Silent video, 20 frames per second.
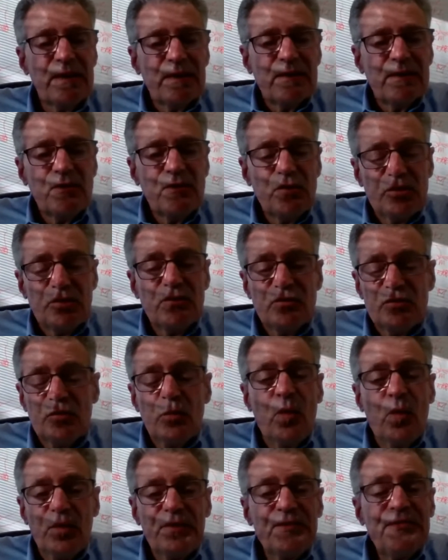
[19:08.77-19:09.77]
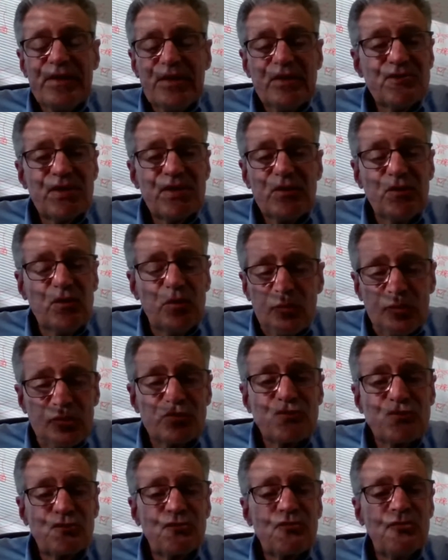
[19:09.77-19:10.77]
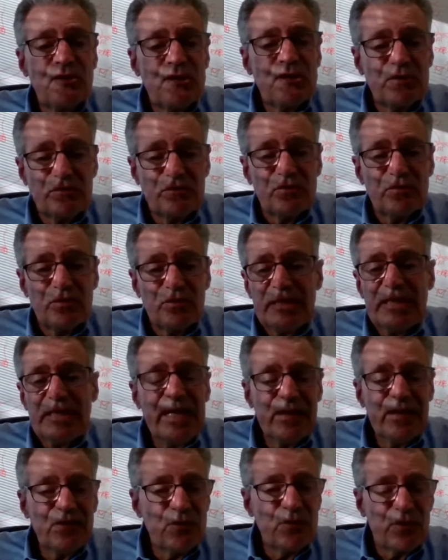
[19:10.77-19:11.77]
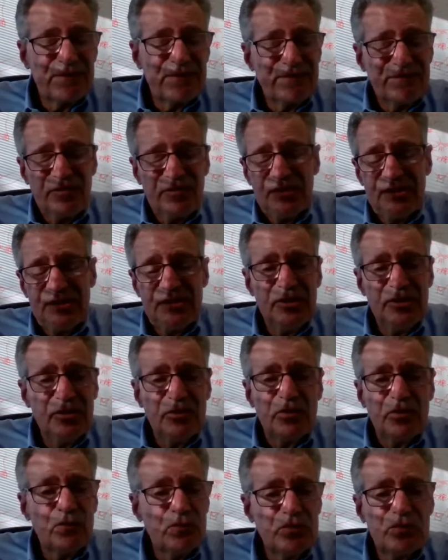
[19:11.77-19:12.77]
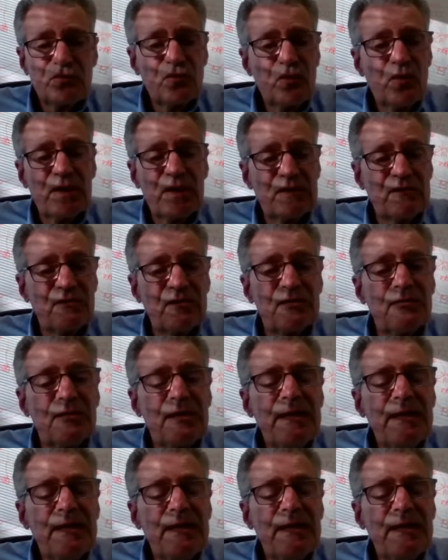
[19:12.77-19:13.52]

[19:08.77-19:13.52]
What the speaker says: You can do all the things that you weren't sure you could do, that you had to do on a phone and you didn't know who you're talking to.